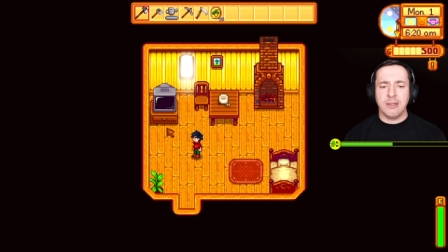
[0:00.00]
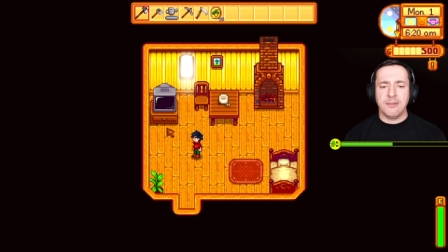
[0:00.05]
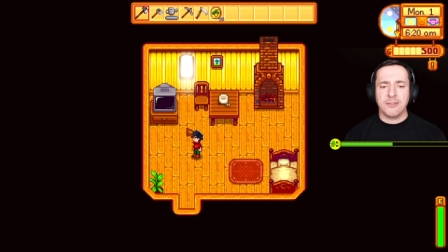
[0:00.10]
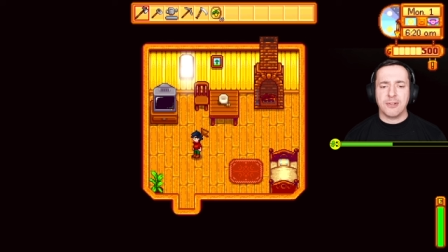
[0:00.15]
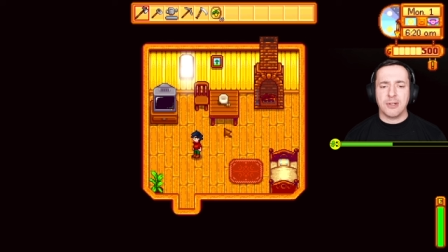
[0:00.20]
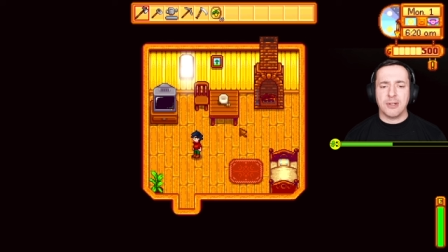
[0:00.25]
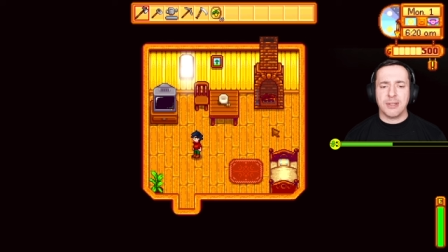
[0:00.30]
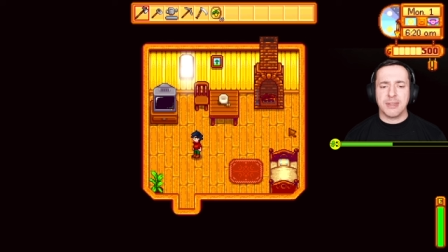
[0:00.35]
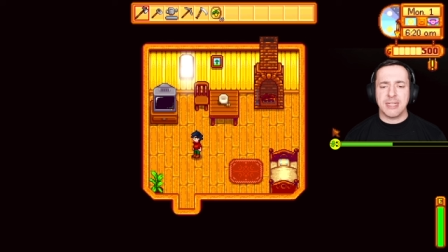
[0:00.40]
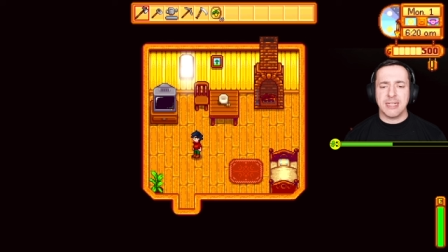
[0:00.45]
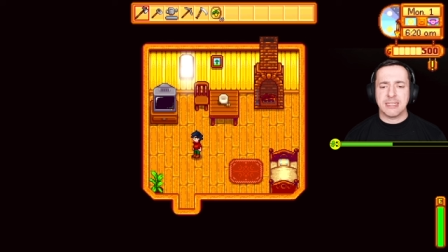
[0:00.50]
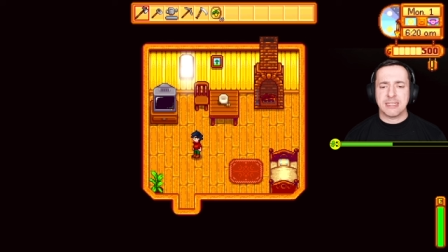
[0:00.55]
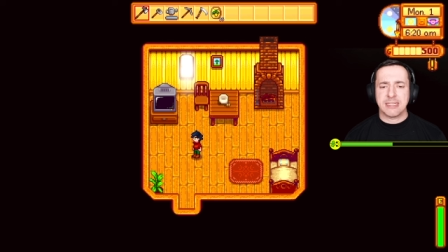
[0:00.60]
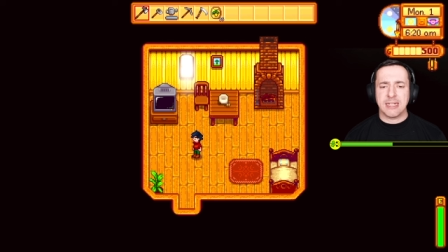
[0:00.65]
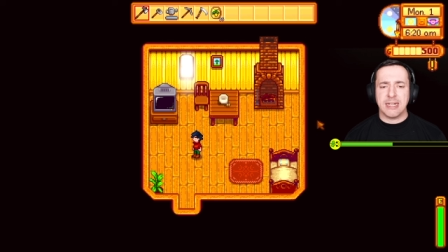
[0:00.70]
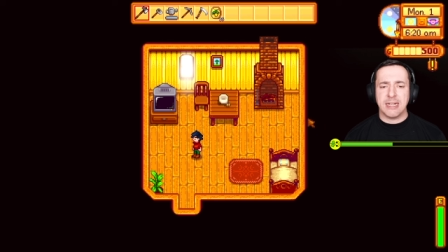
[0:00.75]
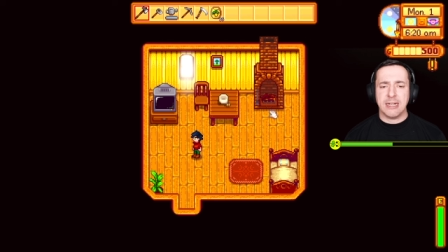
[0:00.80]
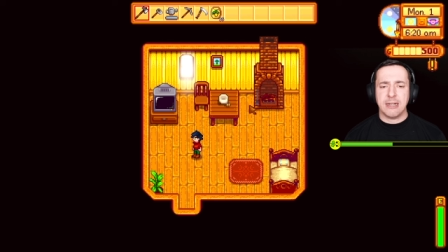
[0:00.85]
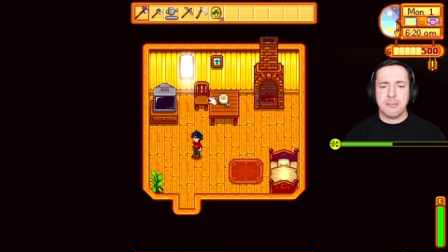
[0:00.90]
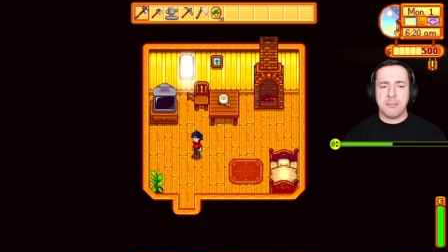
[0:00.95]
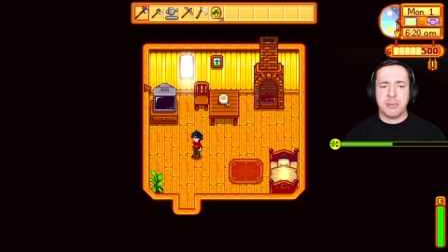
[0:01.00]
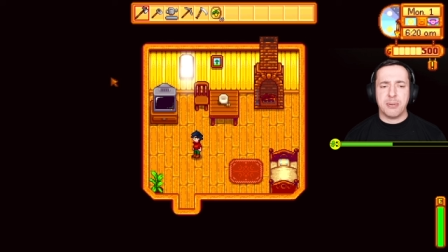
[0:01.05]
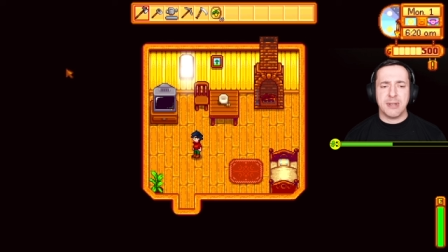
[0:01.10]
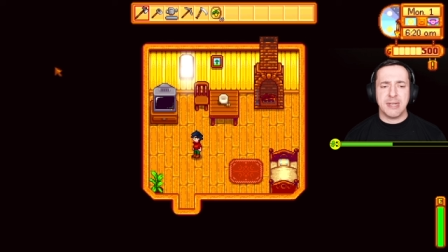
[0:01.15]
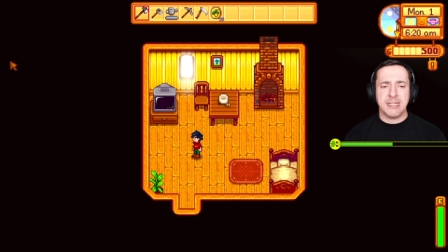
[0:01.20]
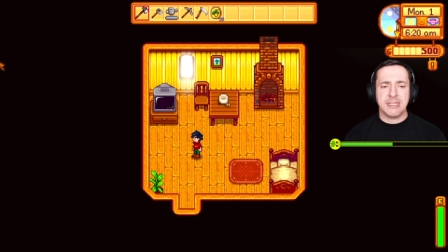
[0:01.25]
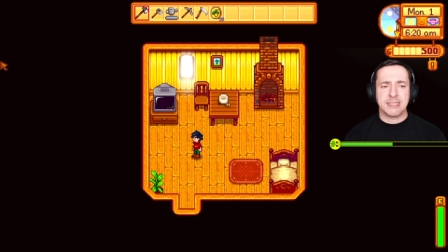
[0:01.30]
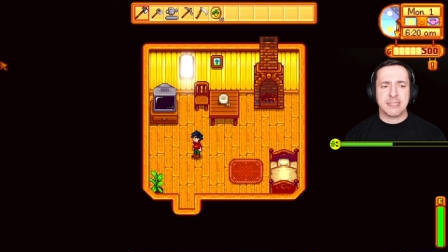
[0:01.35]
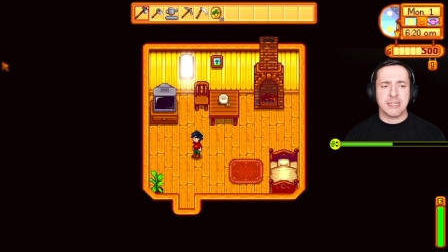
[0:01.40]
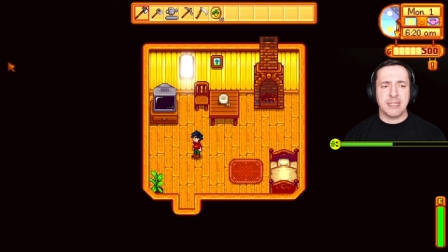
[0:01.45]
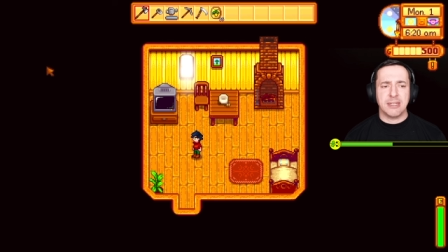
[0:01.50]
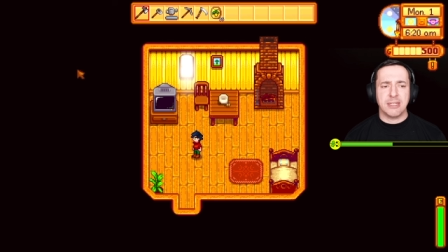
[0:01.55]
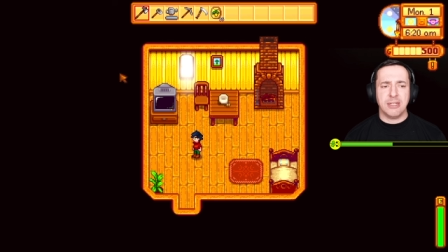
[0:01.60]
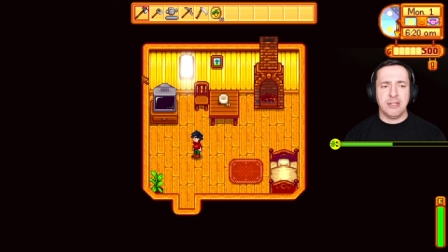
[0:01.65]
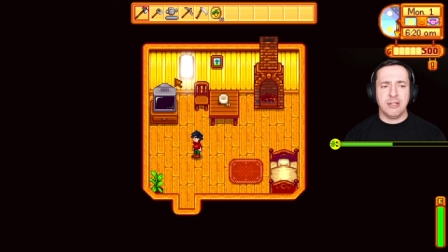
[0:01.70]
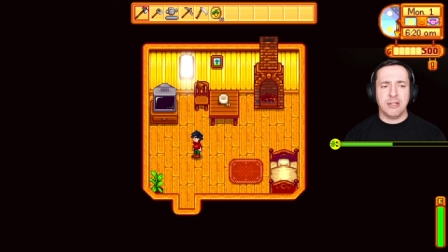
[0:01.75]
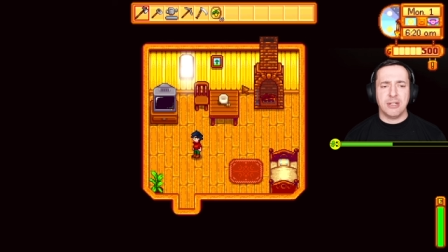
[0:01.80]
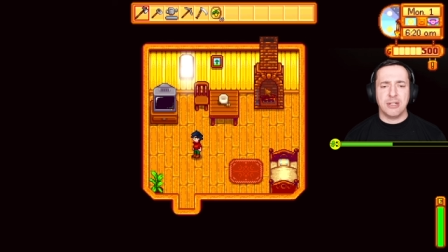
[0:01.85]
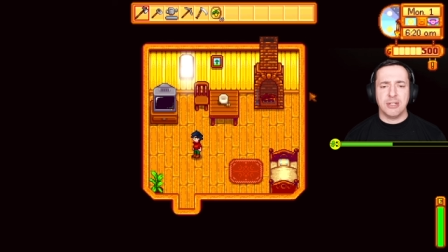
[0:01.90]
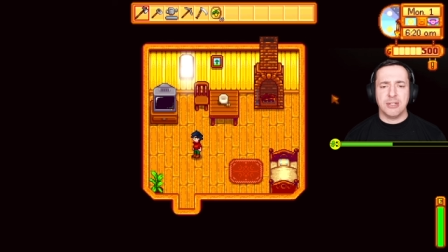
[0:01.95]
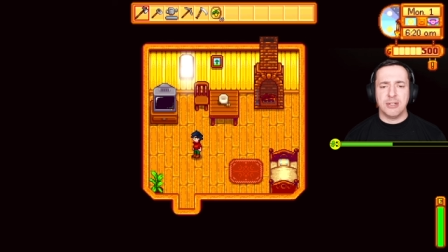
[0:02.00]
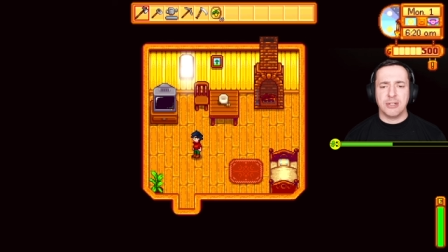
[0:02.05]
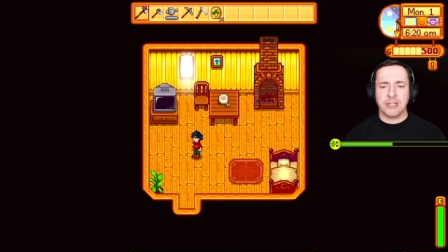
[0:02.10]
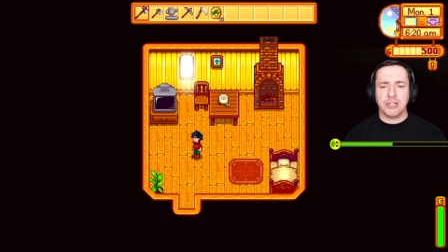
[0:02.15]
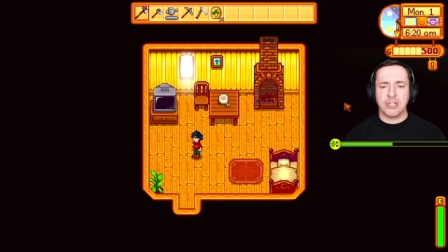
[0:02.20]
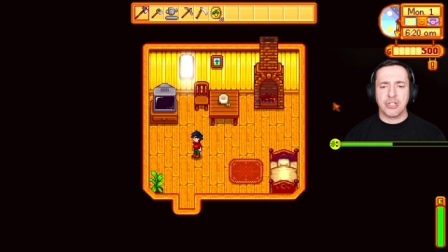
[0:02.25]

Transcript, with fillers: you've got this little pointer that you can